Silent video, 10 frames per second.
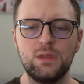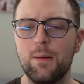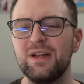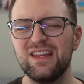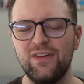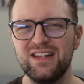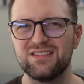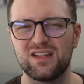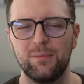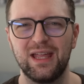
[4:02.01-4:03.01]
But
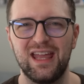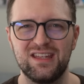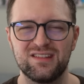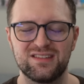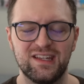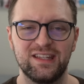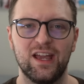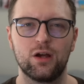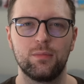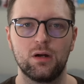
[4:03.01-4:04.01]
Juventus coming into the
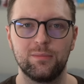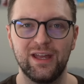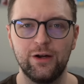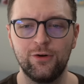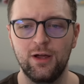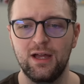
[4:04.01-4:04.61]
Santiago Bernabeu,